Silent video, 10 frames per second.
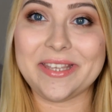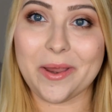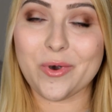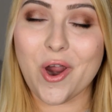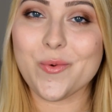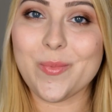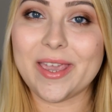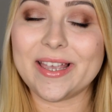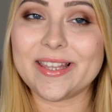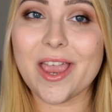time around
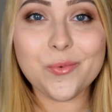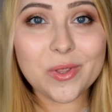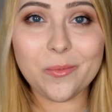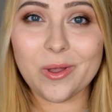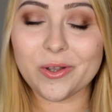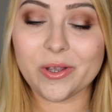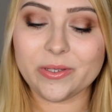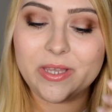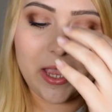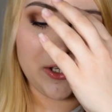because I really want to go
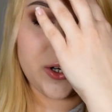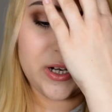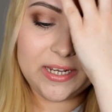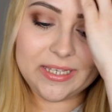see Ed Sheeran.